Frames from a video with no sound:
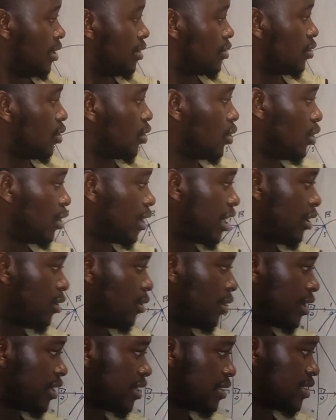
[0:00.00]
So you can
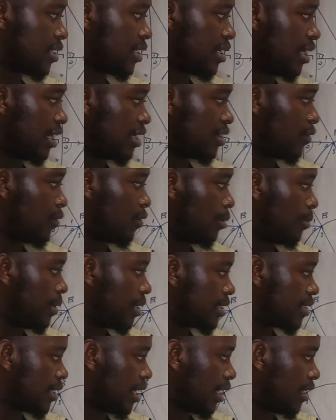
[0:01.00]
already see that if you
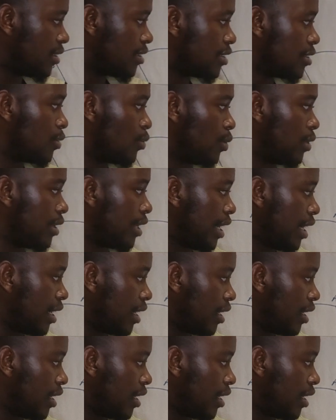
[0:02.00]
mix sides with